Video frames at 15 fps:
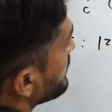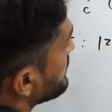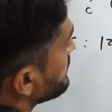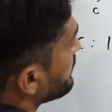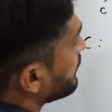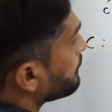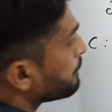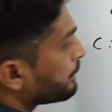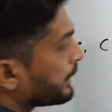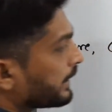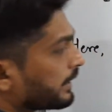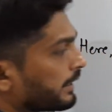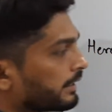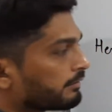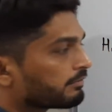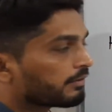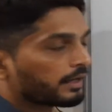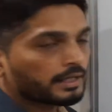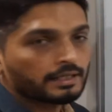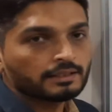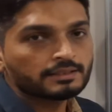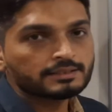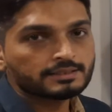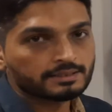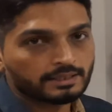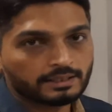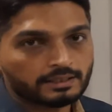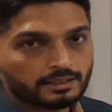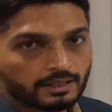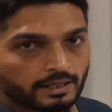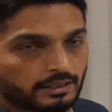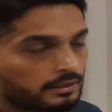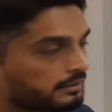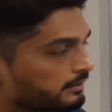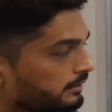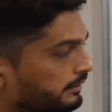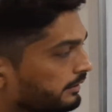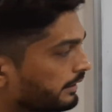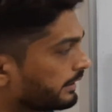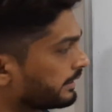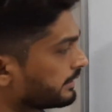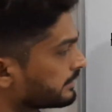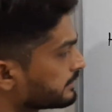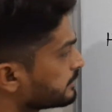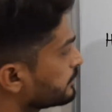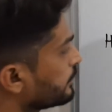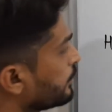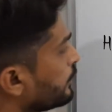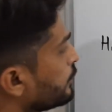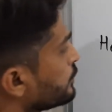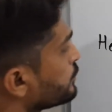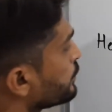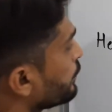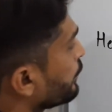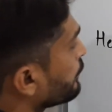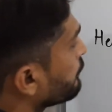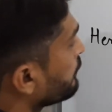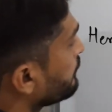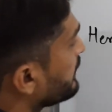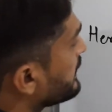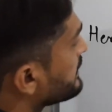us compare and find center and radius. So what will be